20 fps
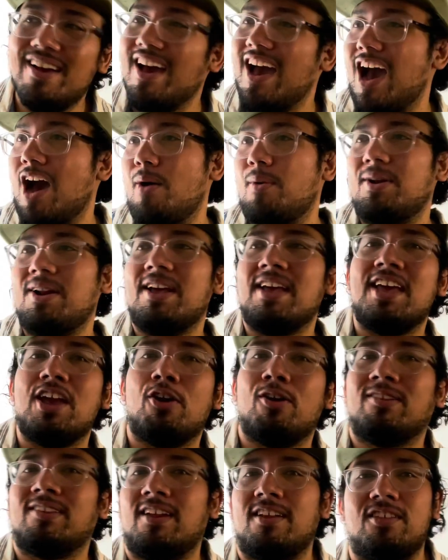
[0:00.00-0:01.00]
I want to hear
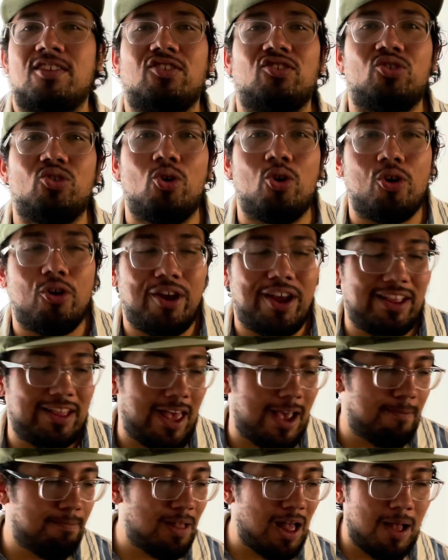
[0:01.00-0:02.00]
a side of the story.
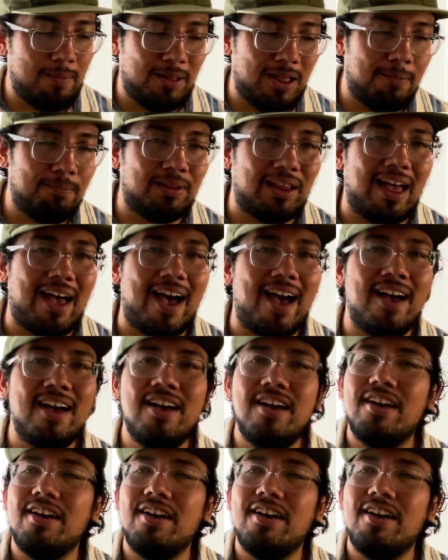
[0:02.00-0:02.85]
Like, blah, blah, blah.